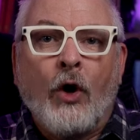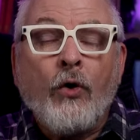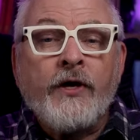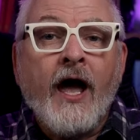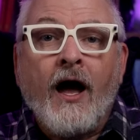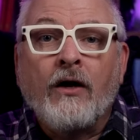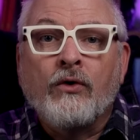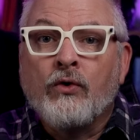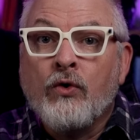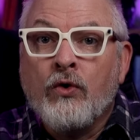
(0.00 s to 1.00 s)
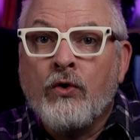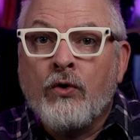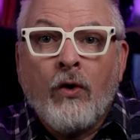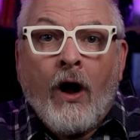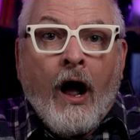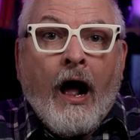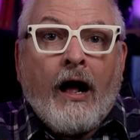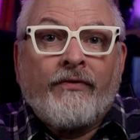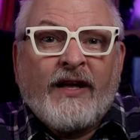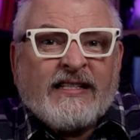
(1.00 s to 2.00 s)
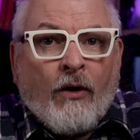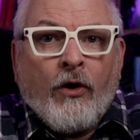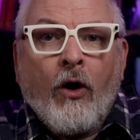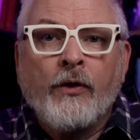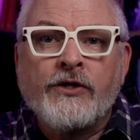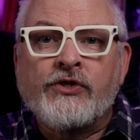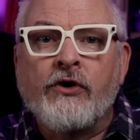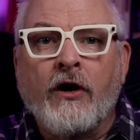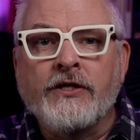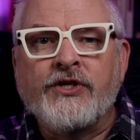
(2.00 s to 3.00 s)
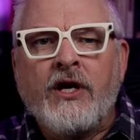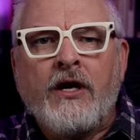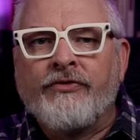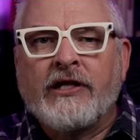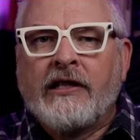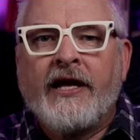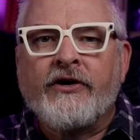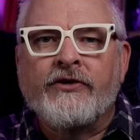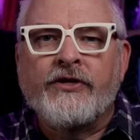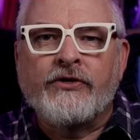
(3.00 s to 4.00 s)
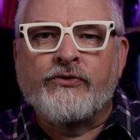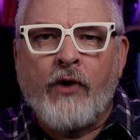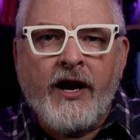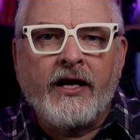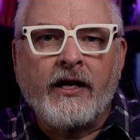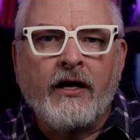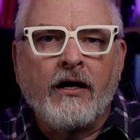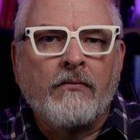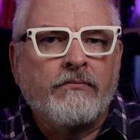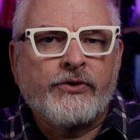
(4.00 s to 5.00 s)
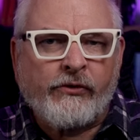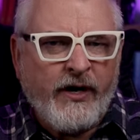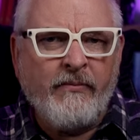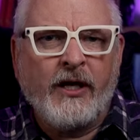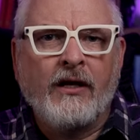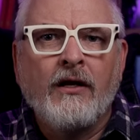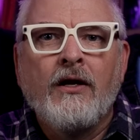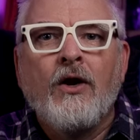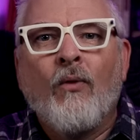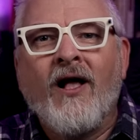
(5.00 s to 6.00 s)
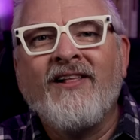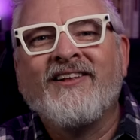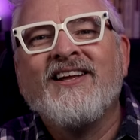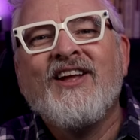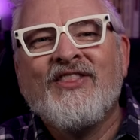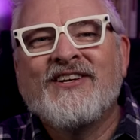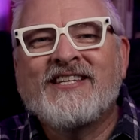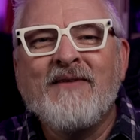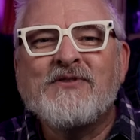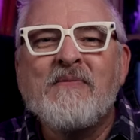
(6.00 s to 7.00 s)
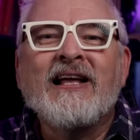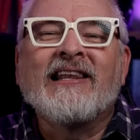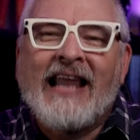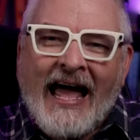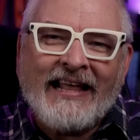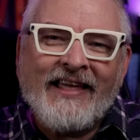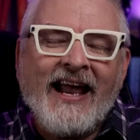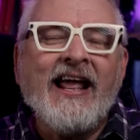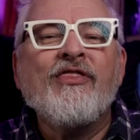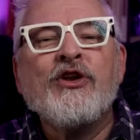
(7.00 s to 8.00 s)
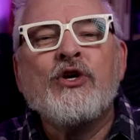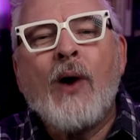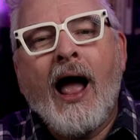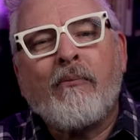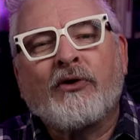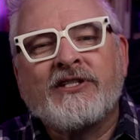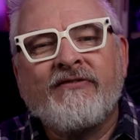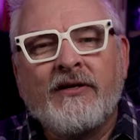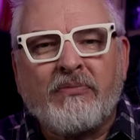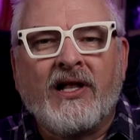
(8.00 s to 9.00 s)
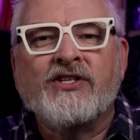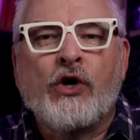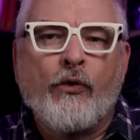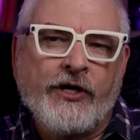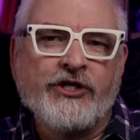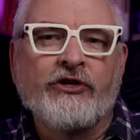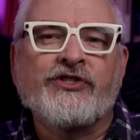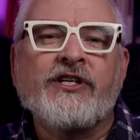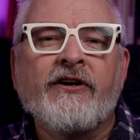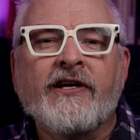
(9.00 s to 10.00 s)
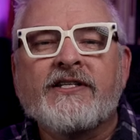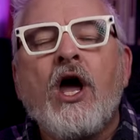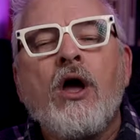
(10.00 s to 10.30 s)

Oh yeah. Ooh, ah. That's how it always starts. Then later there's running and screaming. Well, there seems to be a lot of that in the new Apple TV Plus original series,